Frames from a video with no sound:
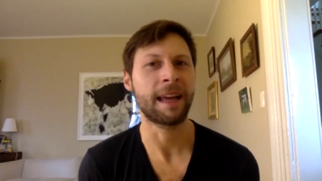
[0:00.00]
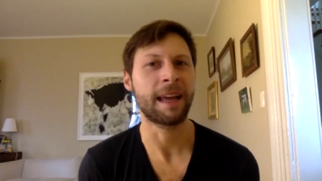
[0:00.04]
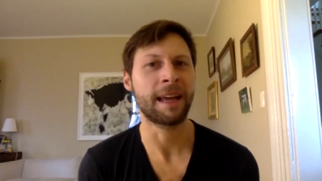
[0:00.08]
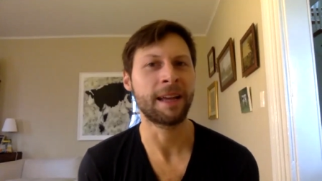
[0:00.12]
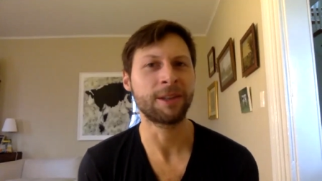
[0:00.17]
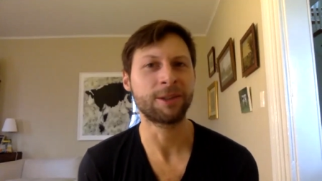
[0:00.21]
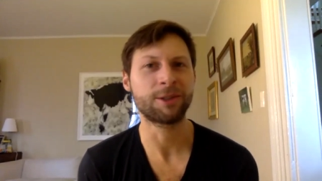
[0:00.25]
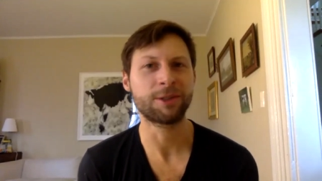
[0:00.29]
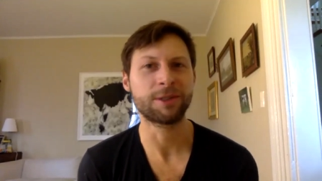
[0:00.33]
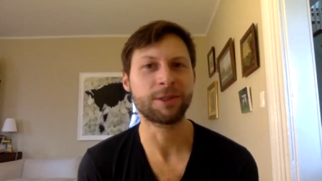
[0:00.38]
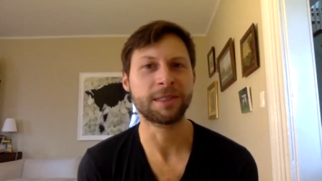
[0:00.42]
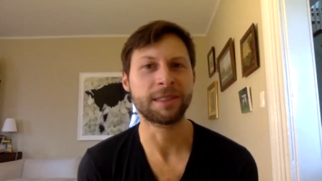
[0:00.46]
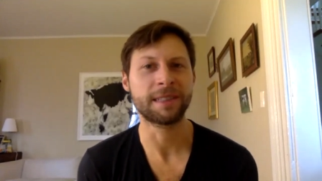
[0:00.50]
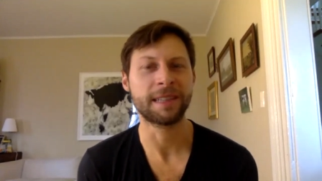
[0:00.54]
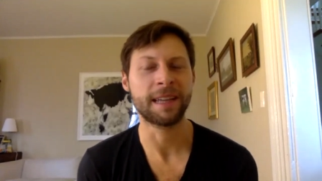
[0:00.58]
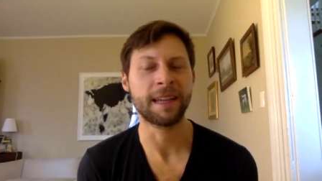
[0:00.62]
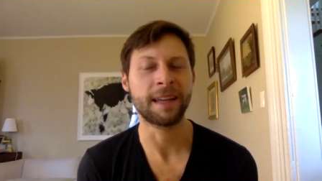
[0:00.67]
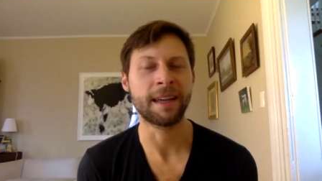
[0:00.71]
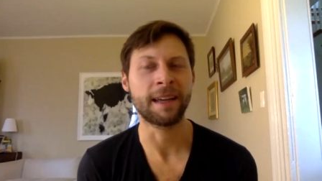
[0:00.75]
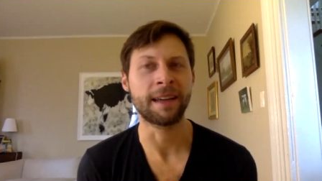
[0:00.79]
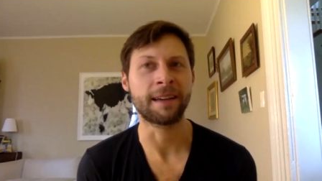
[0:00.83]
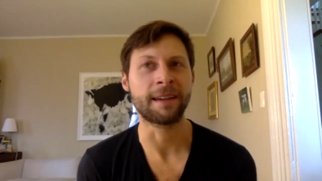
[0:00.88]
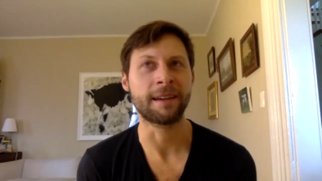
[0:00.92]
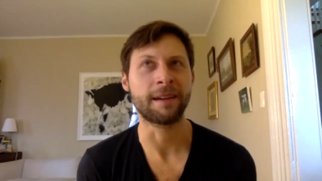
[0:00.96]

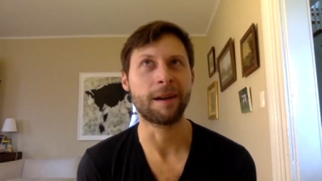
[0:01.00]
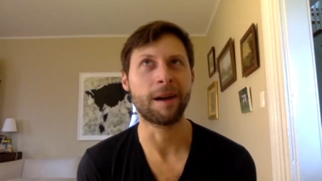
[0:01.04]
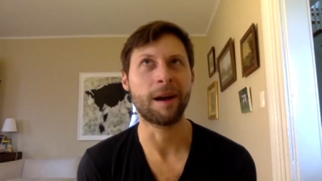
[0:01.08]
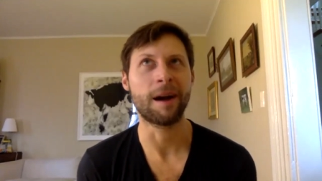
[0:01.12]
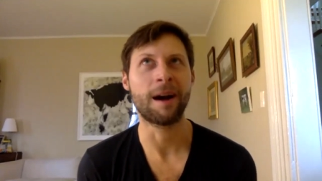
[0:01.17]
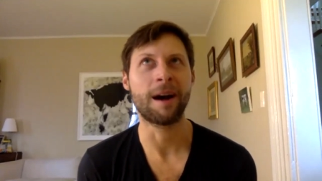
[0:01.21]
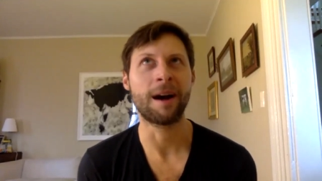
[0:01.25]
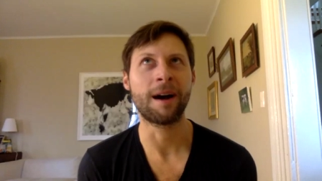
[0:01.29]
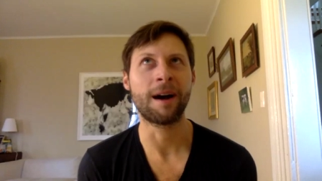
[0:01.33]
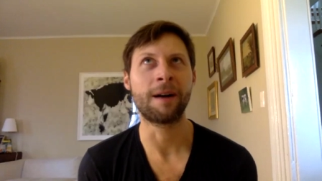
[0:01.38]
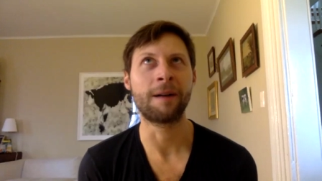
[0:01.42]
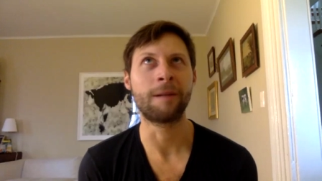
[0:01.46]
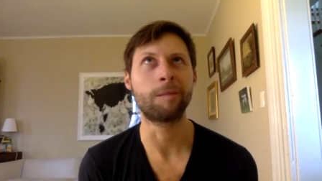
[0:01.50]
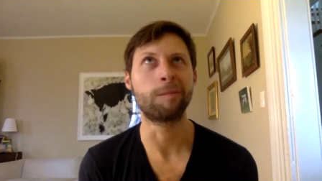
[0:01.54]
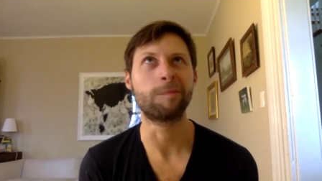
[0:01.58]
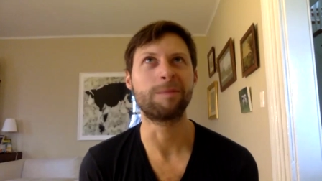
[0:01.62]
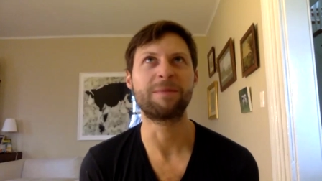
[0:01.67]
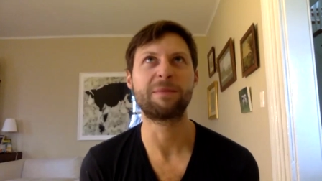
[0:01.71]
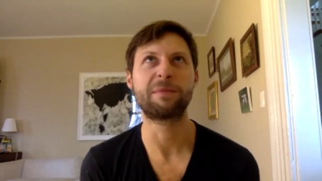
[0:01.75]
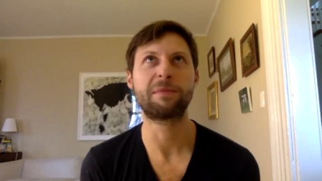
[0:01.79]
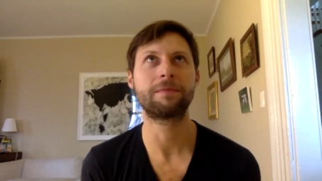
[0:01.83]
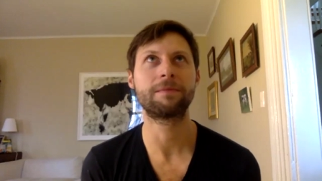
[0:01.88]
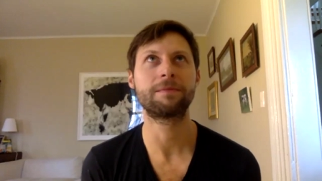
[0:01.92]
interesting um,